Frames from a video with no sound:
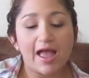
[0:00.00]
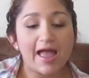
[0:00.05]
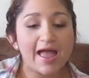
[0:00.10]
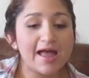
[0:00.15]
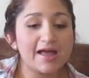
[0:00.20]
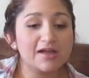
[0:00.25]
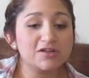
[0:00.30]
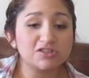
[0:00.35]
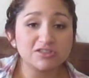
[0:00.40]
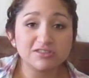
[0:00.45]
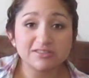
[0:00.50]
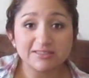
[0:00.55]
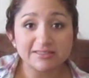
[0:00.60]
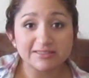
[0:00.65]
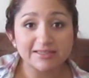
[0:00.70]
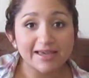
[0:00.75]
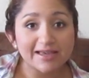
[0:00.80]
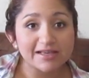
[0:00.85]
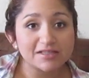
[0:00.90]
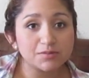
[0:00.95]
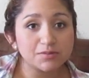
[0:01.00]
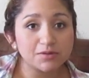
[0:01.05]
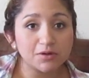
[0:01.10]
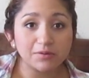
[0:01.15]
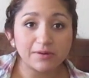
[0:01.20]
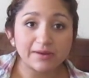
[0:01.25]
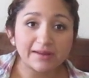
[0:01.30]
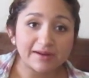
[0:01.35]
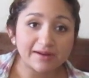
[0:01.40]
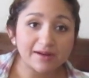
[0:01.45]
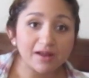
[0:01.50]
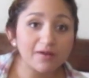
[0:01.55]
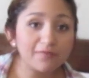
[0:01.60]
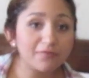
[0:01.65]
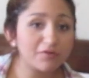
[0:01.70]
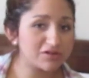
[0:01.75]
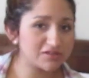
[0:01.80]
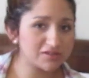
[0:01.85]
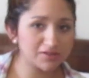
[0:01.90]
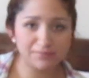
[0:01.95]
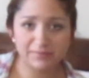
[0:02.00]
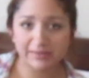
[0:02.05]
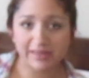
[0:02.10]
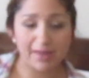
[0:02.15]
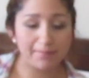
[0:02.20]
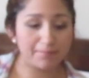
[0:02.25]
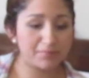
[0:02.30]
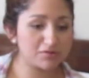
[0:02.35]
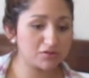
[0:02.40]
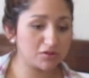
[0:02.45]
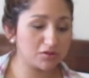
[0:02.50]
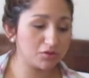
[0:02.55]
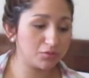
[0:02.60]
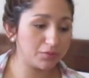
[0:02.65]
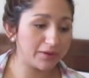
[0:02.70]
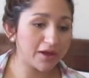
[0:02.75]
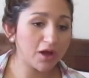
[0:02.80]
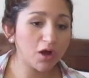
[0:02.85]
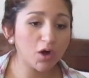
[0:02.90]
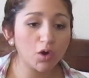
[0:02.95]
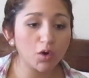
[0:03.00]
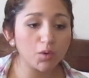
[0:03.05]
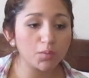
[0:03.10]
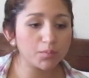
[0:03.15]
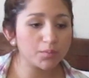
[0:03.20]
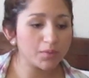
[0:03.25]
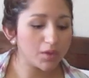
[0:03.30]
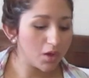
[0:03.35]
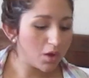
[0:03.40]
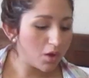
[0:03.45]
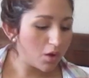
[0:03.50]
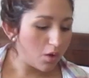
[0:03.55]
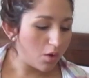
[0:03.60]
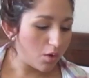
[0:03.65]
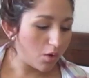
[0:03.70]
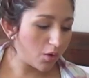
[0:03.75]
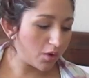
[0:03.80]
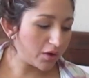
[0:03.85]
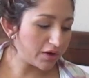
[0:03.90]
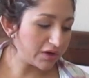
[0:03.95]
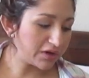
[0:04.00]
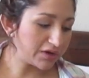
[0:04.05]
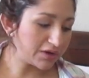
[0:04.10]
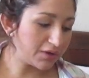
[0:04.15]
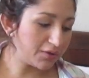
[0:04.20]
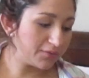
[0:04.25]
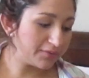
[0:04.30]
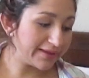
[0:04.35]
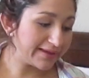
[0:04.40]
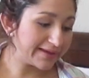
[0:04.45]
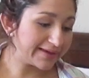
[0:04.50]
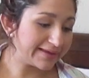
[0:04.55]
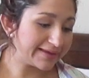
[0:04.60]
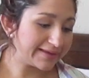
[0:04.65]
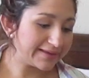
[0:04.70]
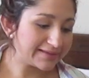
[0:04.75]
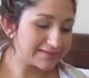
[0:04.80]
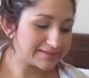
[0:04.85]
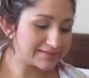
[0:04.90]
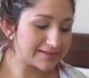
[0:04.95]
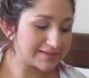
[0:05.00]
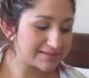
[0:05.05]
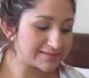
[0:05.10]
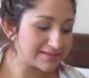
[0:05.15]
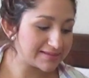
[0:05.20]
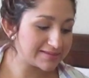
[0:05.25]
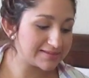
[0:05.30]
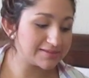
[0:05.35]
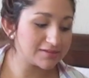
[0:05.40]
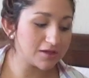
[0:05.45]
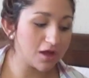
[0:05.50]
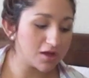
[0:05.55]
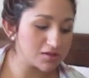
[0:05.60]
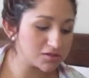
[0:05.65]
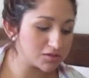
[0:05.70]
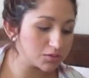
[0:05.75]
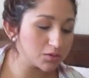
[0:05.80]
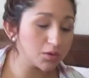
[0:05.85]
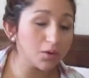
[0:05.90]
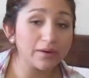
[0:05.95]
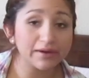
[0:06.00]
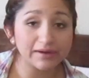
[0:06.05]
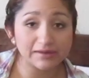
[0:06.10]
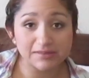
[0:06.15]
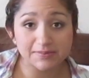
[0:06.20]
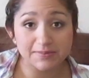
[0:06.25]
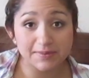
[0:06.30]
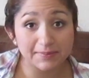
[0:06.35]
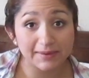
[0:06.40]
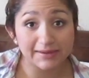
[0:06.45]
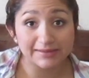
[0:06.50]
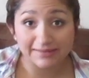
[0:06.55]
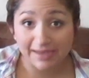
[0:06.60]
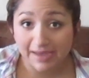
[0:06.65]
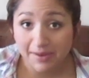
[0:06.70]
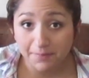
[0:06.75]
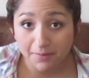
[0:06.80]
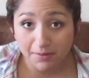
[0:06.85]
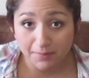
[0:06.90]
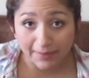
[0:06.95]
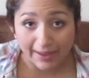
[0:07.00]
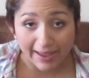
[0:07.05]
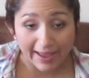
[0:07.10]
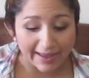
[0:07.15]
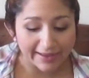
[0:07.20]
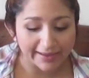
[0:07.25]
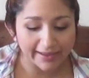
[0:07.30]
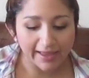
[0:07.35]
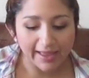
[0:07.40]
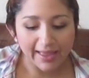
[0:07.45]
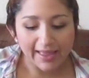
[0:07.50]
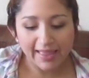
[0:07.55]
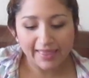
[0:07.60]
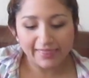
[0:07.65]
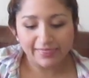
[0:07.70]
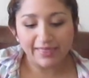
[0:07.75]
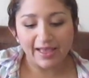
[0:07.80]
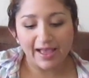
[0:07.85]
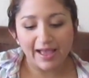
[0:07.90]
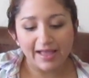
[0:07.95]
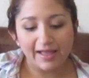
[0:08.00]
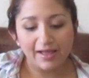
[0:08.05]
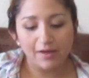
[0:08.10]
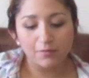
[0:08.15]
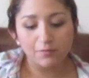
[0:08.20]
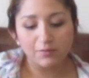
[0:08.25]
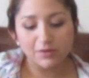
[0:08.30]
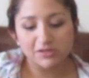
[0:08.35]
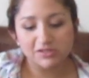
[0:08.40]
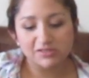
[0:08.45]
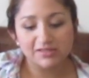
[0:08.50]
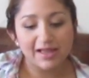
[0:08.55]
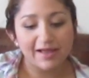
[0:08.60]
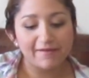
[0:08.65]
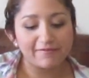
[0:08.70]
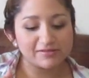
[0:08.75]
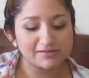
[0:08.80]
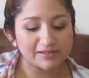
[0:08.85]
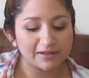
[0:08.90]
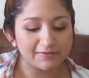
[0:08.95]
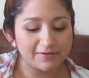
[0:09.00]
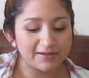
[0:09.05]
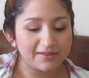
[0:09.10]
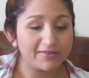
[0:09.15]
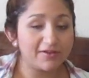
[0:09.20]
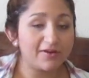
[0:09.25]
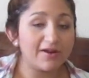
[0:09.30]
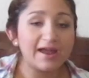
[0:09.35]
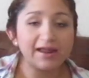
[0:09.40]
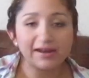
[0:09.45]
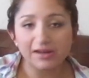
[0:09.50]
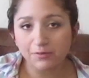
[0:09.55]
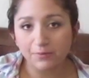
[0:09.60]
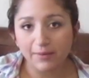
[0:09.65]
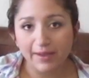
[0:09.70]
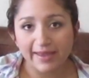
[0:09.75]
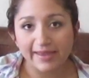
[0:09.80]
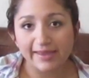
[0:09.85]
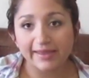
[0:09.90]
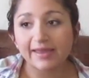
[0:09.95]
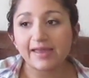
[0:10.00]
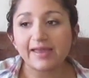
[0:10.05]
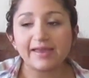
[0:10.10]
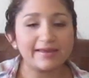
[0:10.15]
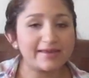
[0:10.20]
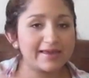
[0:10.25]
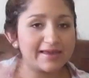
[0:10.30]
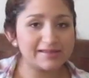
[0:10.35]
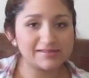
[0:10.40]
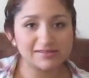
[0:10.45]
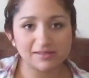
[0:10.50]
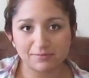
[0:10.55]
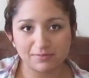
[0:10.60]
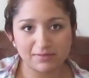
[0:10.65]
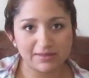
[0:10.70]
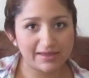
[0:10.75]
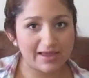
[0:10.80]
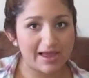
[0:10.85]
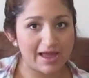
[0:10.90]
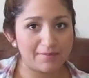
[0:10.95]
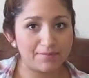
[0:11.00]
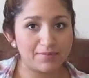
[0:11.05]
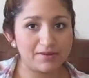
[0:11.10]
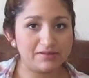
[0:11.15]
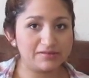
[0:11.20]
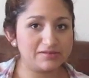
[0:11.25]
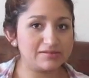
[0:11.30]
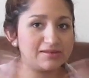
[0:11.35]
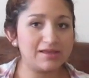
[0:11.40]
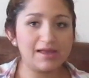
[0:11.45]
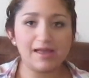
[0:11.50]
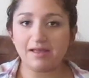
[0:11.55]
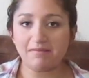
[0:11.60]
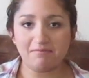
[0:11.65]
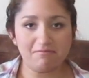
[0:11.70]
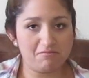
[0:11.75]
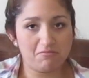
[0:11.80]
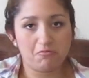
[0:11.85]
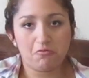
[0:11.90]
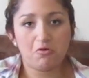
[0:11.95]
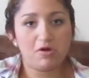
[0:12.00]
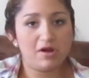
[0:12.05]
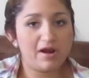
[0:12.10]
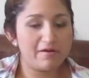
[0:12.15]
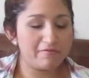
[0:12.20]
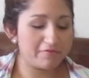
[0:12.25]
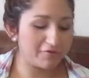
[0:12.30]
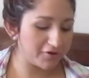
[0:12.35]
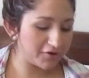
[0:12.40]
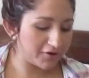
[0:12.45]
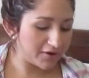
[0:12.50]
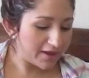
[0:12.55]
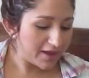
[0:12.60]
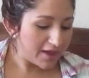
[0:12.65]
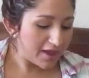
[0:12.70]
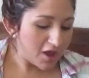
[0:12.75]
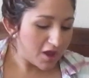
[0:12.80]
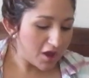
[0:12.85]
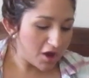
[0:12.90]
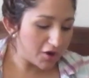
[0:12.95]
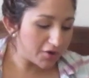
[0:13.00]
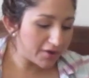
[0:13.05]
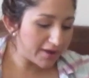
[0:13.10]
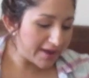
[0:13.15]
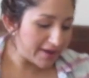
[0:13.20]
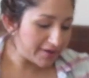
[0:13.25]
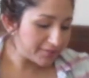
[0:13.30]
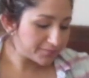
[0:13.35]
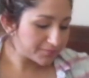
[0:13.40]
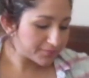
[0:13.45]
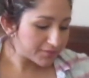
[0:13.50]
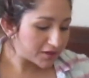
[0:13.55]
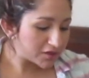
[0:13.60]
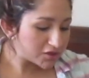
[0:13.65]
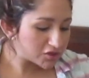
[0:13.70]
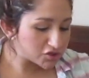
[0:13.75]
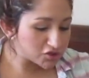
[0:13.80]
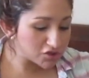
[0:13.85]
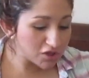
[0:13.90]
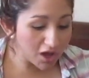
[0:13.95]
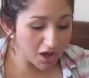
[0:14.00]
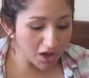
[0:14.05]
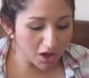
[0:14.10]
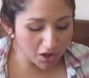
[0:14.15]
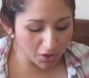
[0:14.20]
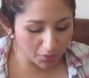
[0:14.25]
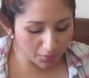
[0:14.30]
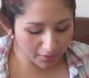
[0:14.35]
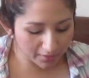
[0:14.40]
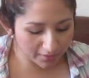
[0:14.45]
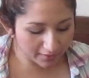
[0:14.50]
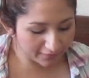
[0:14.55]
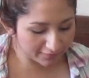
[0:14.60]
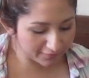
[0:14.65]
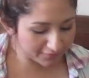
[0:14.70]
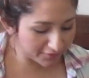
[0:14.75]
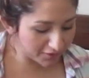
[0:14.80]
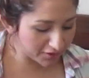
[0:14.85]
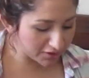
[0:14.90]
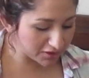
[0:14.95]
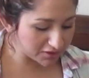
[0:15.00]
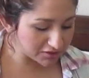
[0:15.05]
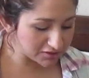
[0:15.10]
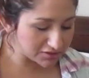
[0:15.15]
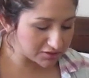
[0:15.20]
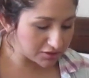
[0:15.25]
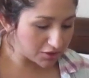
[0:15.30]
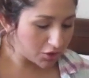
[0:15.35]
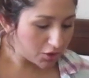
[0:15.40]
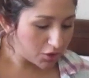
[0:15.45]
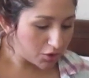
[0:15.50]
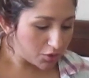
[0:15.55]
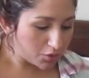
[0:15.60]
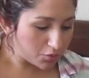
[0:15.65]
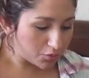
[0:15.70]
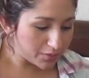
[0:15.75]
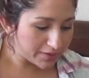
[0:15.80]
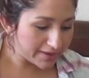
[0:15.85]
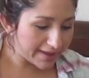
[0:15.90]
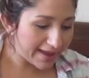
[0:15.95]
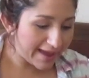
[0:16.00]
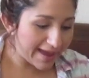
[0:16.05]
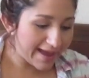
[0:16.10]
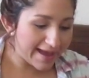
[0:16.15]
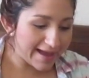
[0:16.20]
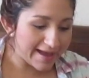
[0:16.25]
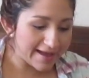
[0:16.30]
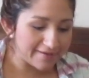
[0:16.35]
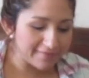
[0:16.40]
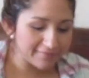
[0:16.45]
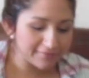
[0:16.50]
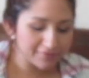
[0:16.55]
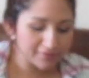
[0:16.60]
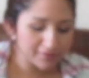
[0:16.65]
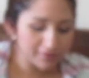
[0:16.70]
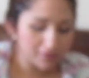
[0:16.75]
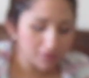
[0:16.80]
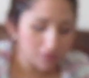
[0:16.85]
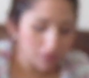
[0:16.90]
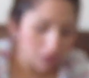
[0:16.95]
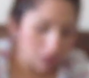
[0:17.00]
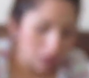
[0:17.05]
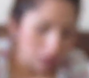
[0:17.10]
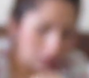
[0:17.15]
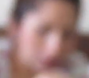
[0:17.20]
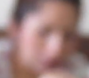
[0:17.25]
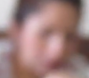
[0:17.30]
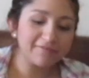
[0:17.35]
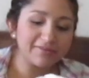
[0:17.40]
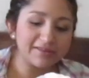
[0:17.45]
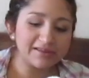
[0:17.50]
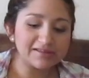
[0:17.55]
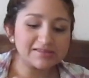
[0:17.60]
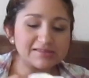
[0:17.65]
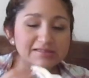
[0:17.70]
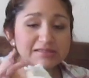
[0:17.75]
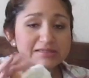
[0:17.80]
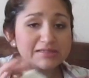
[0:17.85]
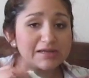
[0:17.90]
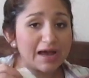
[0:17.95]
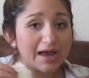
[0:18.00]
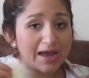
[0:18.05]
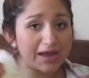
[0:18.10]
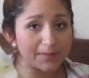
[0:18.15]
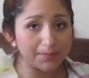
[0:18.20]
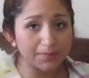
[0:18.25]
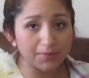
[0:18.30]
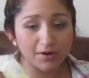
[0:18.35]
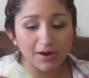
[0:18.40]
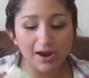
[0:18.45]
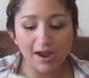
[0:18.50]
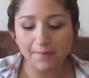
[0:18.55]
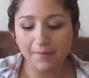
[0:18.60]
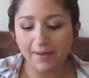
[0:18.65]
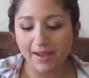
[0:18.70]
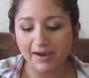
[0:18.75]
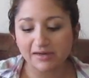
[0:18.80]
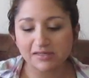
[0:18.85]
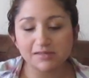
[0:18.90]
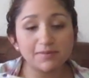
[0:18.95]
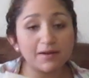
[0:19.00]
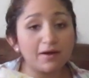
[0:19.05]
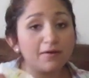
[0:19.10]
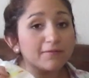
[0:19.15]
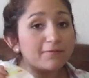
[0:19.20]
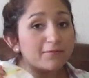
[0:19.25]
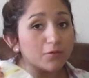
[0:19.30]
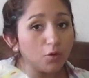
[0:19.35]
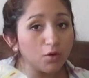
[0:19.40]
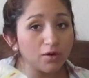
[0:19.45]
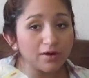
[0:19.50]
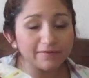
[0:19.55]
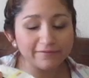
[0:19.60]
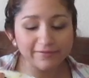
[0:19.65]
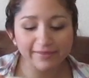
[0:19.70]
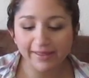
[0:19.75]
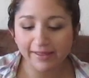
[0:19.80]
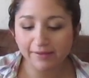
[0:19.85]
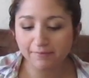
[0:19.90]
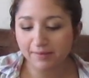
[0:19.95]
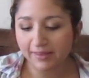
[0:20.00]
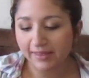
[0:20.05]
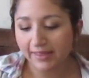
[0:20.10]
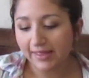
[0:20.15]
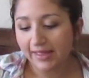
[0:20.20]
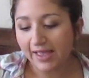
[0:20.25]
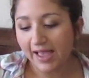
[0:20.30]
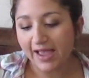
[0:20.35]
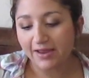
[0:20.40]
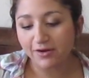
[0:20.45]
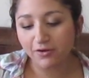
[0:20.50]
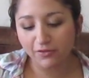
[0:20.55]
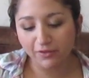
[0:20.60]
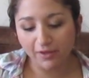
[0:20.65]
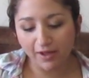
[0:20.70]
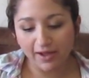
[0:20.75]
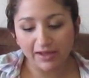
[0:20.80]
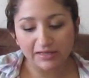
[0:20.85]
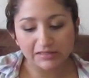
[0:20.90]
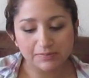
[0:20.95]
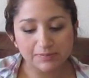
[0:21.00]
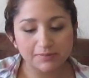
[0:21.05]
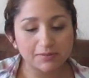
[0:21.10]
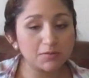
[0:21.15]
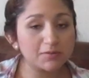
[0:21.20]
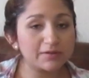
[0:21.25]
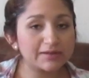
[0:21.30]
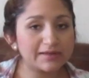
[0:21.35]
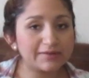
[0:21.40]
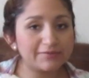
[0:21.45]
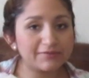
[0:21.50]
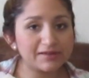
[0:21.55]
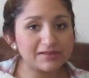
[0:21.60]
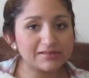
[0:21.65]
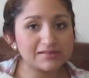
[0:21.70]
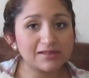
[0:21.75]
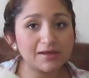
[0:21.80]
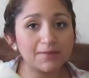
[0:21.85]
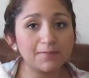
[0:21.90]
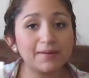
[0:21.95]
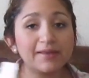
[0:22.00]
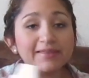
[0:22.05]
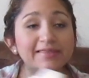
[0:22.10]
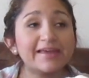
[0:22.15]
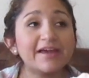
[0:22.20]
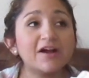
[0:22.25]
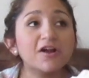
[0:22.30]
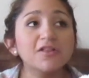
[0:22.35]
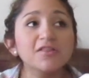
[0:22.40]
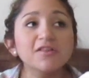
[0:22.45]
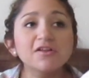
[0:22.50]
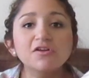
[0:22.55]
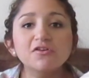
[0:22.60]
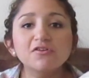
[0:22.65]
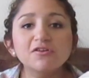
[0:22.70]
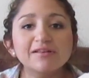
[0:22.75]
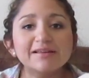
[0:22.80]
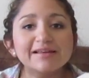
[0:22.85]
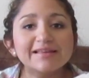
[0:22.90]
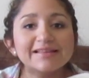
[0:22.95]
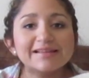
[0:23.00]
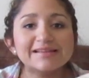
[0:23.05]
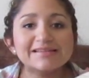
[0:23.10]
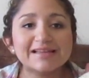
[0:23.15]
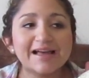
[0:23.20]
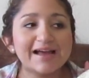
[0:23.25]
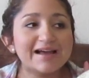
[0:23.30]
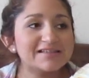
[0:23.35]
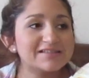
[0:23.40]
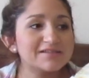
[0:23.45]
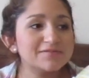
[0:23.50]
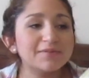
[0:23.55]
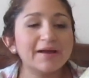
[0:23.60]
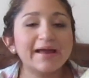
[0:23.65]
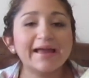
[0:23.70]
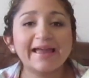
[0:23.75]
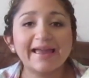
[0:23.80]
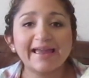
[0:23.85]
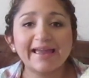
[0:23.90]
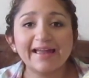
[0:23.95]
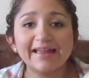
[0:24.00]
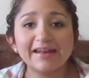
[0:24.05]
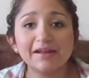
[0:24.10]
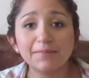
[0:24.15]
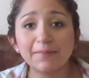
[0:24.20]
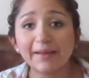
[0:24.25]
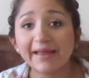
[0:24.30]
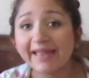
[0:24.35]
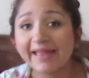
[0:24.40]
uh, just in case we don't get enough or something happens on the way home or you know like since this is also going to be my diaper bag that we just have stuff in there anyway in case something happens whatever okay so first we have Love this diaper. I packed about four of them. I know the hospital will give us some. They are literally the size of my hand and my